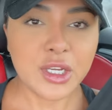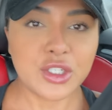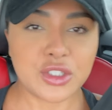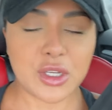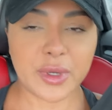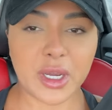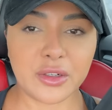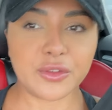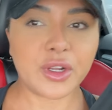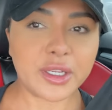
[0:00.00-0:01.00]
so we're kind
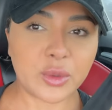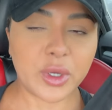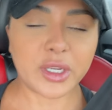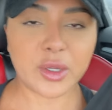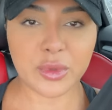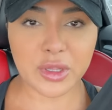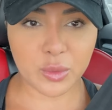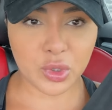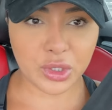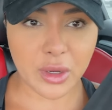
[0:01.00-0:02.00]
of like working with him
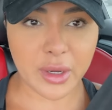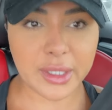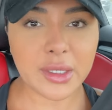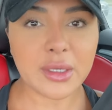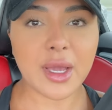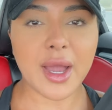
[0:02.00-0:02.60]
online.